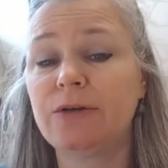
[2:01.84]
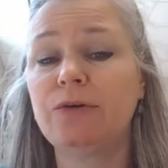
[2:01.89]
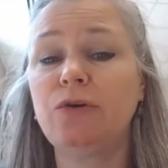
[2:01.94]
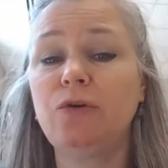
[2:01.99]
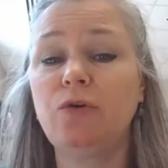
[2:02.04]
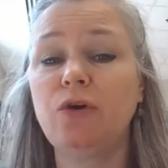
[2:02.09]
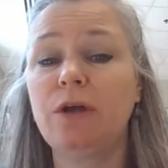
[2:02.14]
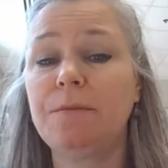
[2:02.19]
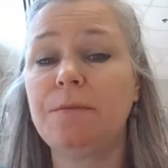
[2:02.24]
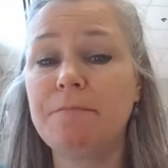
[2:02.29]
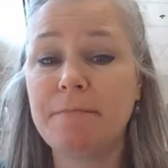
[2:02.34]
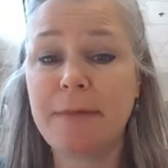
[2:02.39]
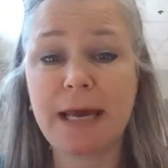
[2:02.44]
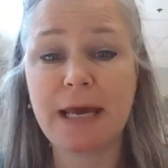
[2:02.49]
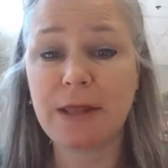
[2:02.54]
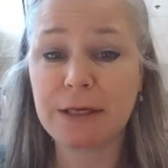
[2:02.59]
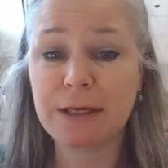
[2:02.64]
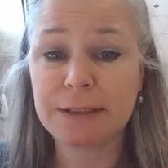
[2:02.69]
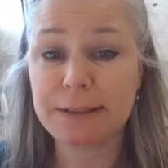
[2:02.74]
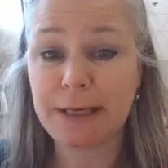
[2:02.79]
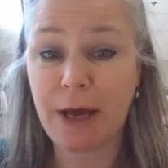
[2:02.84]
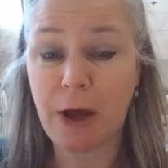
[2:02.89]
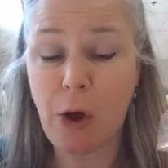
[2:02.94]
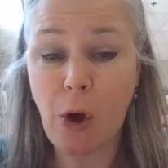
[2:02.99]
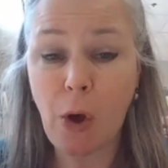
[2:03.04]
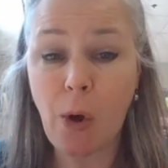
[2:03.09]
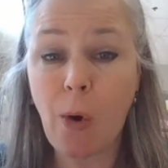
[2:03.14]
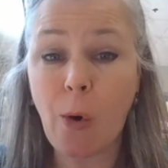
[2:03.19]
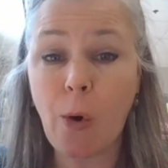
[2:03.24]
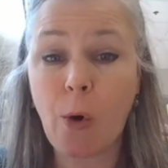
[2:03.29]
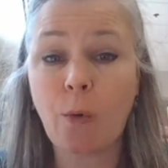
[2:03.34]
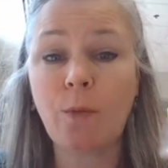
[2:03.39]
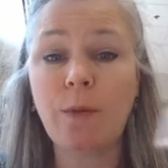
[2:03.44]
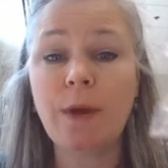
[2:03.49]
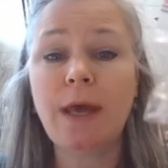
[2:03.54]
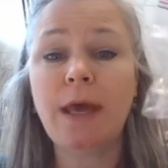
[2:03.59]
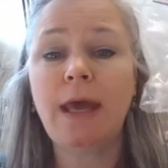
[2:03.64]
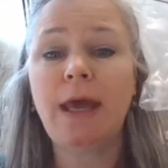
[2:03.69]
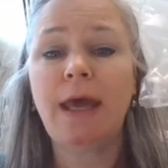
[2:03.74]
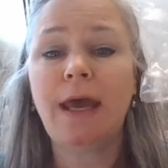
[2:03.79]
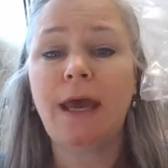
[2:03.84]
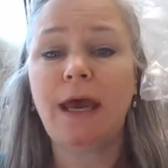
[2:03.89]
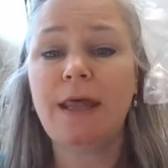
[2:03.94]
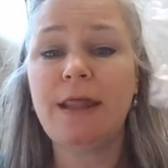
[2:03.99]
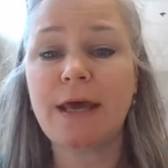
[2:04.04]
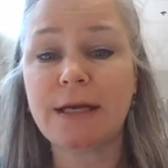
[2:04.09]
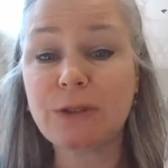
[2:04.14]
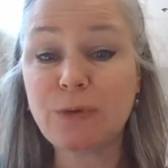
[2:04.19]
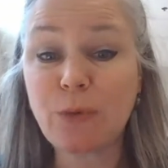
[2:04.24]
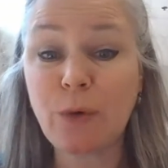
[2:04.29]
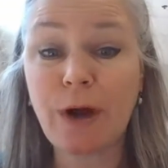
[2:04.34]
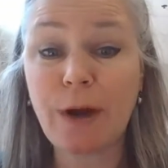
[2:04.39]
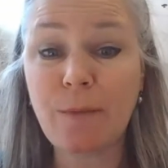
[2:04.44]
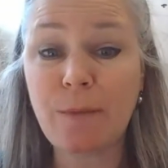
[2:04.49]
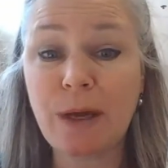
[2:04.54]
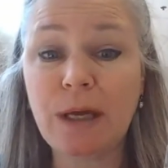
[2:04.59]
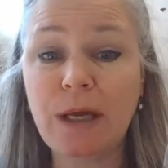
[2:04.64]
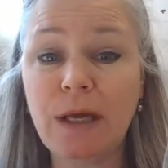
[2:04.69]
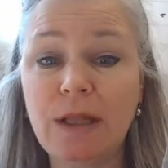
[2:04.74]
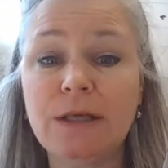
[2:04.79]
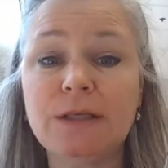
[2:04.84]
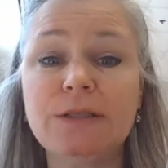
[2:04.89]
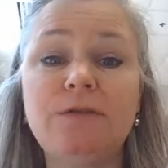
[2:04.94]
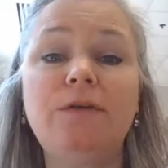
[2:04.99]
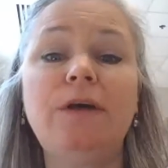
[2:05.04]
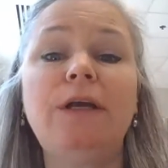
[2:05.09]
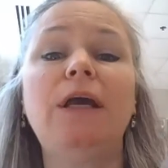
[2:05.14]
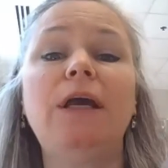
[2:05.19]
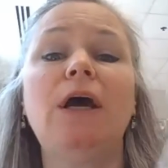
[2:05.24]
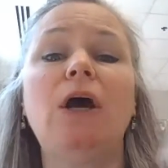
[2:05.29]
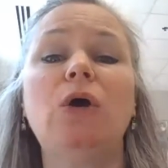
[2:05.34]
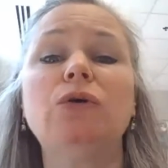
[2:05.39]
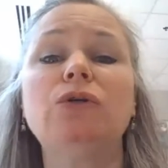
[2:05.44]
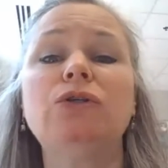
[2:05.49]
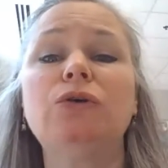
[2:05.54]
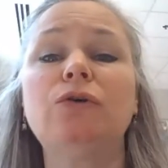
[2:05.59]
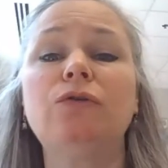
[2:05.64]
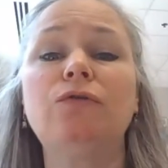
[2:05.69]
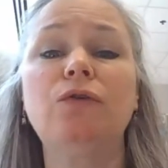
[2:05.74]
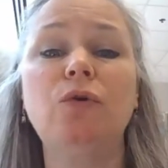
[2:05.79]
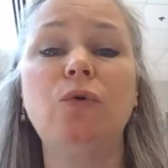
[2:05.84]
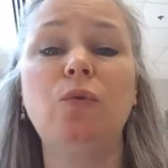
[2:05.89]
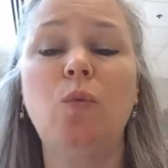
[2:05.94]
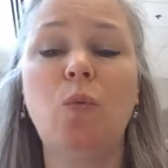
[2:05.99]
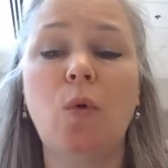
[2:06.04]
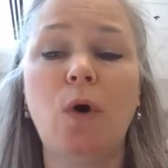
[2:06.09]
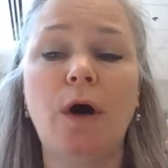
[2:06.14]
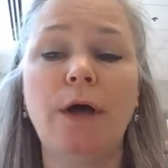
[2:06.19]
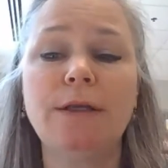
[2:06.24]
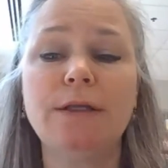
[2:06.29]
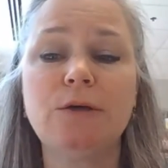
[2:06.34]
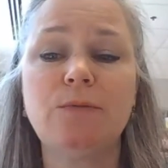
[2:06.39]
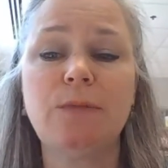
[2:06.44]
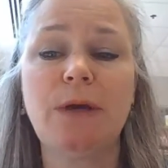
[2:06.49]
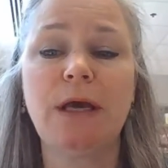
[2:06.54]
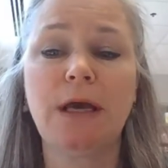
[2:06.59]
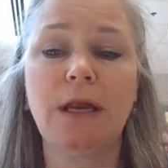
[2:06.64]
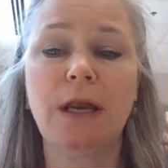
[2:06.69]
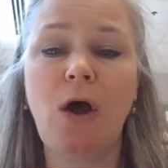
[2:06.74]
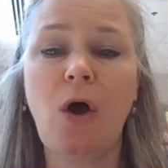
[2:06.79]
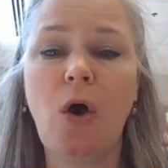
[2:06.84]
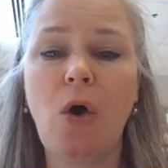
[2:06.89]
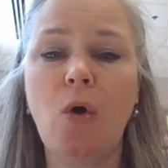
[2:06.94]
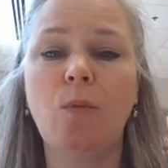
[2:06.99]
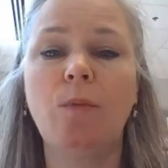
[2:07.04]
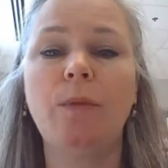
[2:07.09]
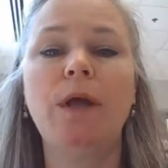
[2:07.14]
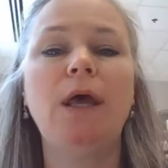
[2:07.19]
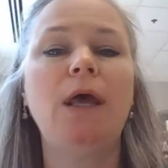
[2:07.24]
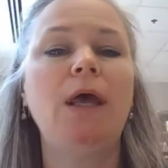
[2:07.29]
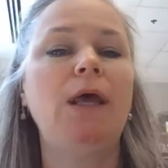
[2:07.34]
So you can make this at home, and that's why I'm making this video, so if you want to make it at home.